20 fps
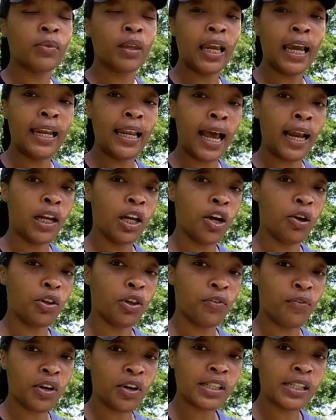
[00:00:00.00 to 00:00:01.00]
And I know
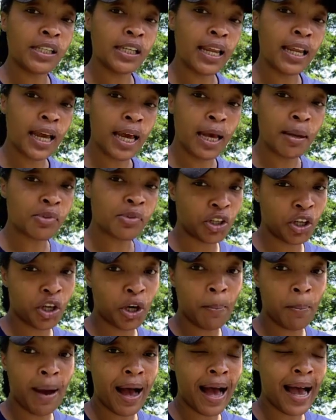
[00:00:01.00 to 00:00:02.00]
the first thing that comes to
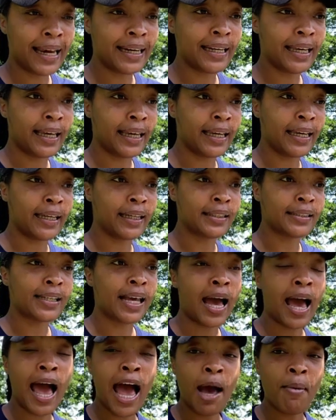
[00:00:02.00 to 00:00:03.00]
your mind is
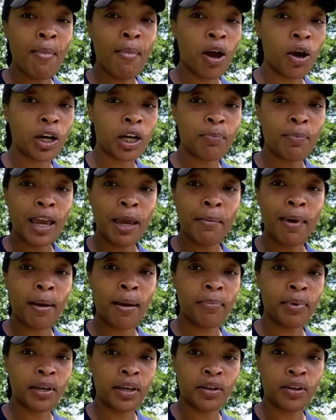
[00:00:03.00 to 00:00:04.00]
how am I going to pay my
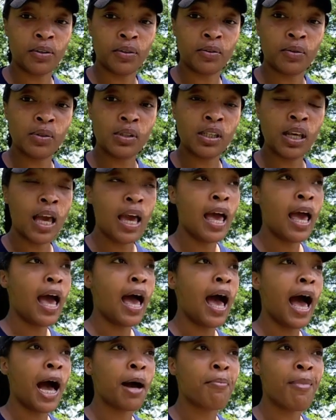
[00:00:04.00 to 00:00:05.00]
bills?
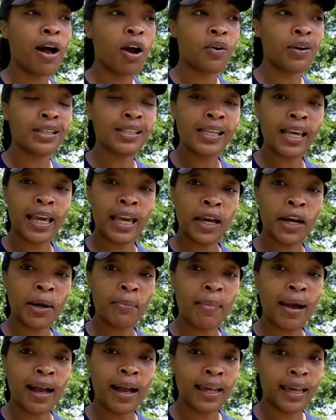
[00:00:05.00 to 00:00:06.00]
How am I going to take care
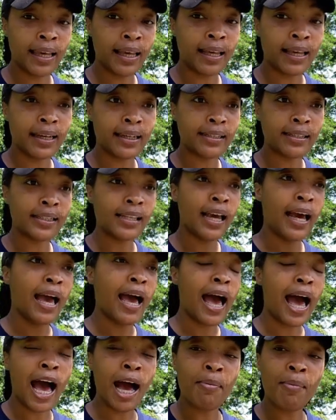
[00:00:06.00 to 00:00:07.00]
of my kids?
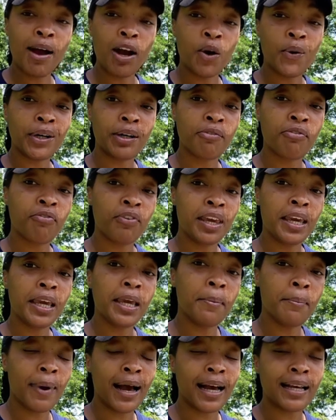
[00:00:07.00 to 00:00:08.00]
How am I going to
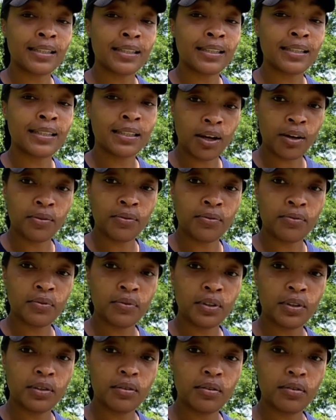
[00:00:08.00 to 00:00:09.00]
feed myself?
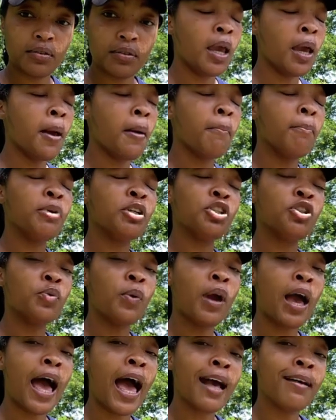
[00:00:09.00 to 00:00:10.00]
But you
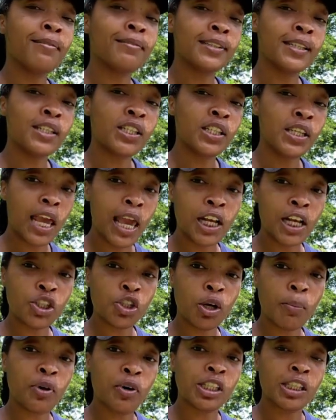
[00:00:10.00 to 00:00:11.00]
have to change
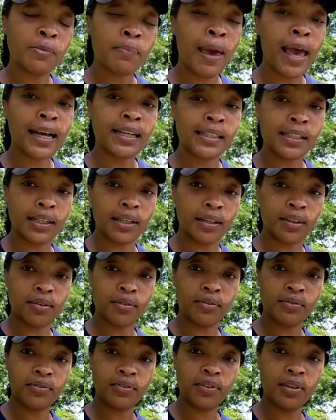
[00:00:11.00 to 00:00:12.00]
your
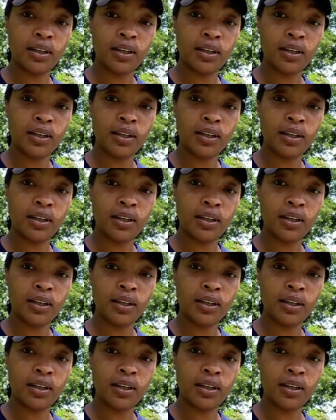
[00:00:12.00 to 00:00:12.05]
perspective.